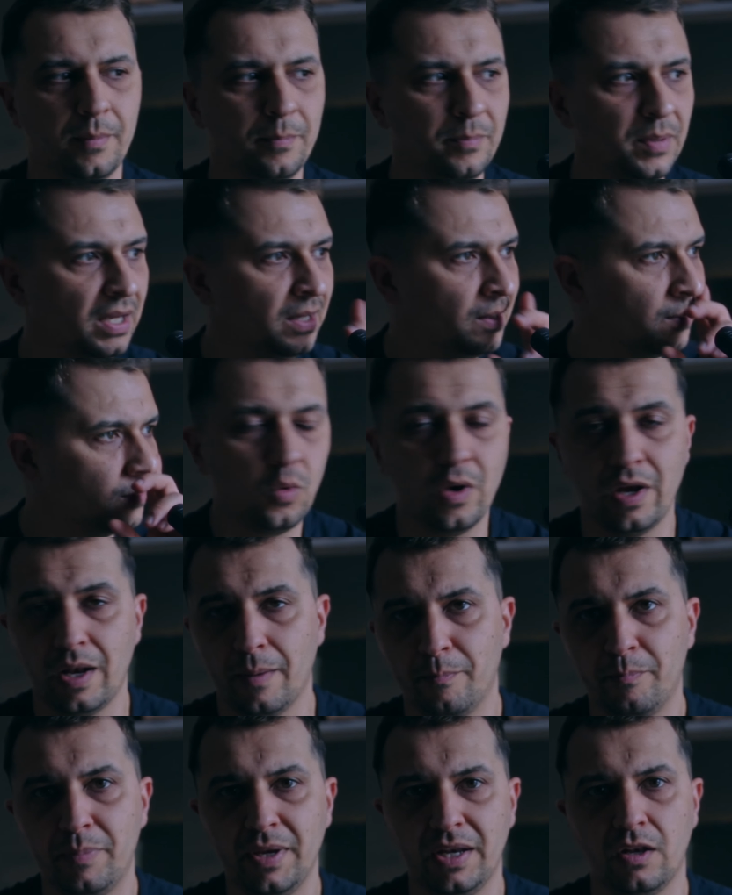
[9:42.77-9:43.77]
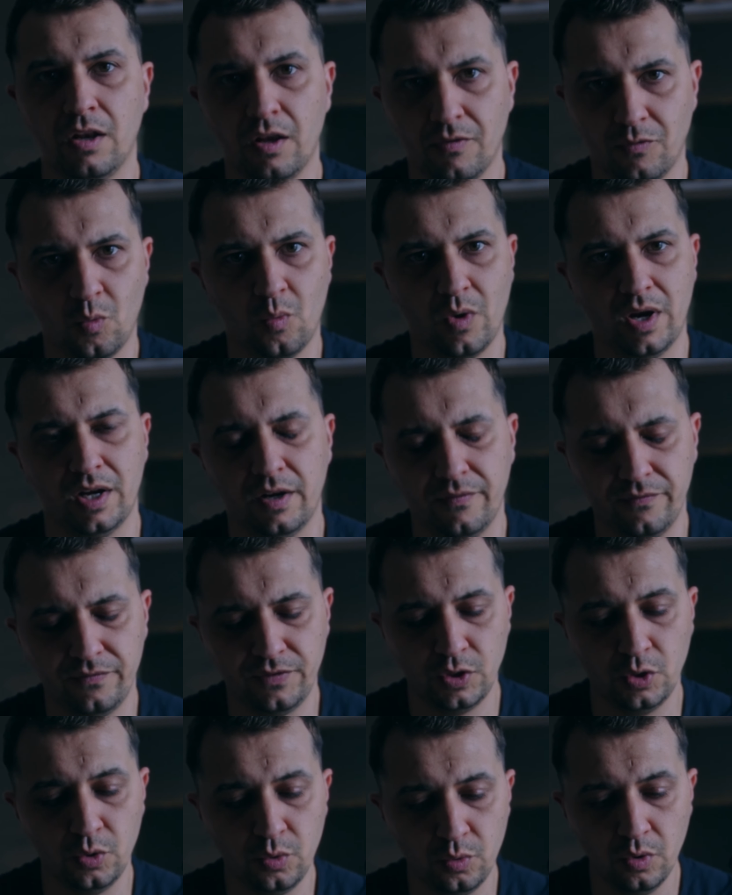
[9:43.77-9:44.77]
bit of a wider
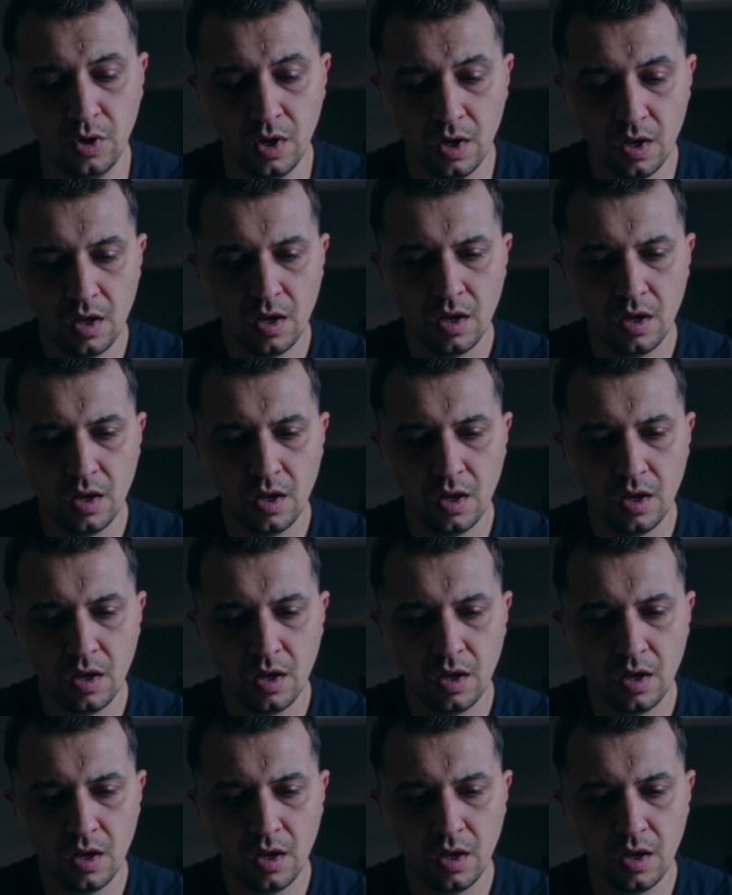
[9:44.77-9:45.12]
view.